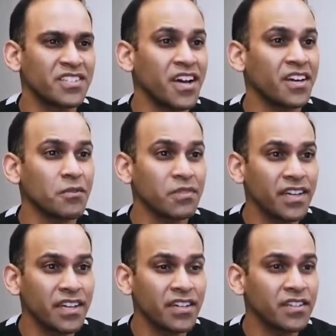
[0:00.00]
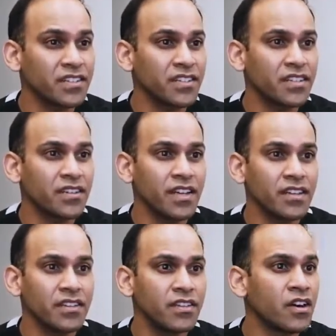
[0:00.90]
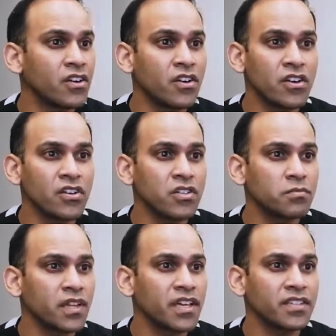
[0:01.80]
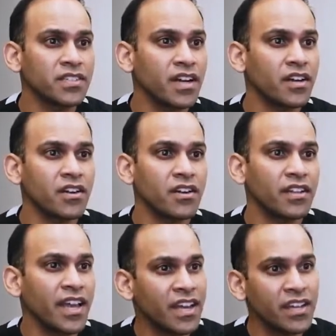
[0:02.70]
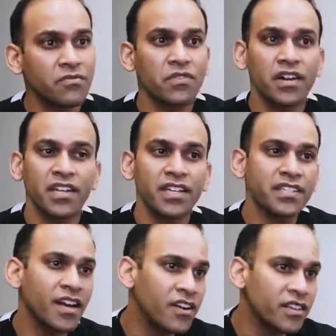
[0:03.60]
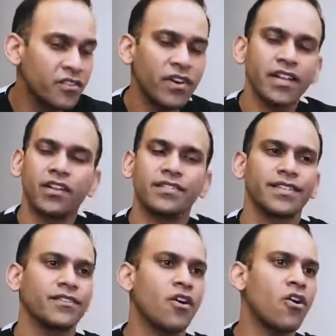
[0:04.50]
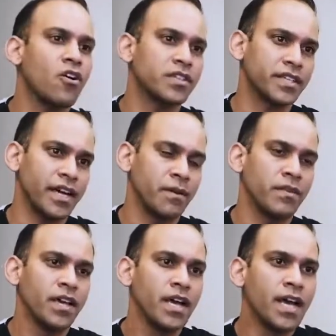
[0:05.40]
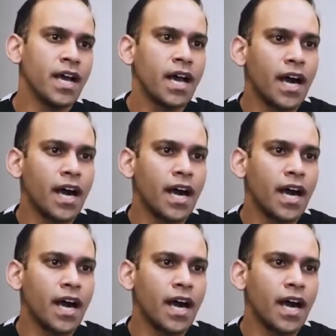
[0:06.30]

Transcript: Soccer players and young girls playing soccer and landing funny, tearing it, right? That's all the time, all day.